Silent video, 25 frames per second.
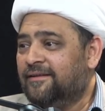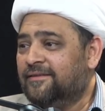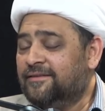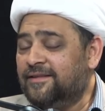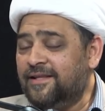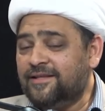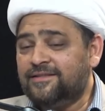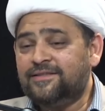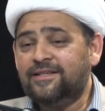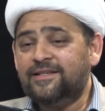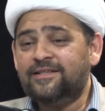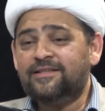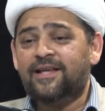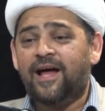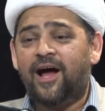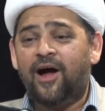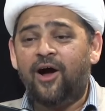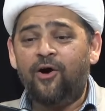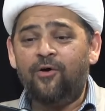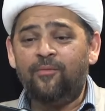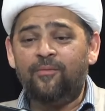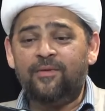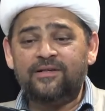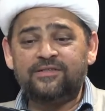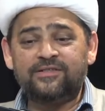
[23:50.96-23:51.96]
This is
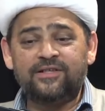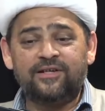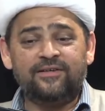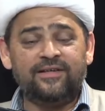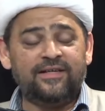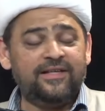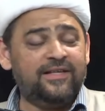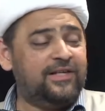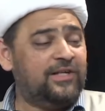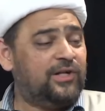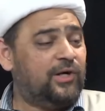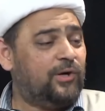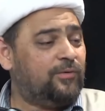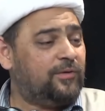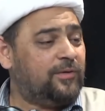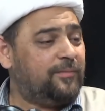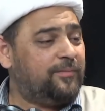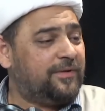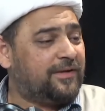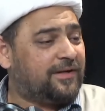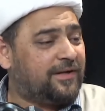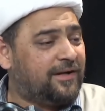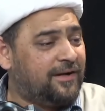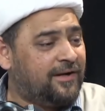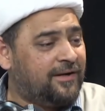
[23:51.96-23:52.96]
how much our ego will
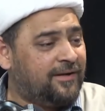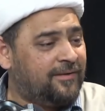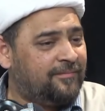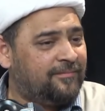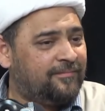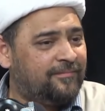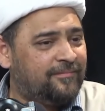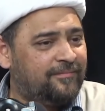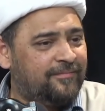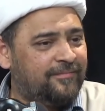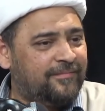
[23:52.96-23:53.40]
become.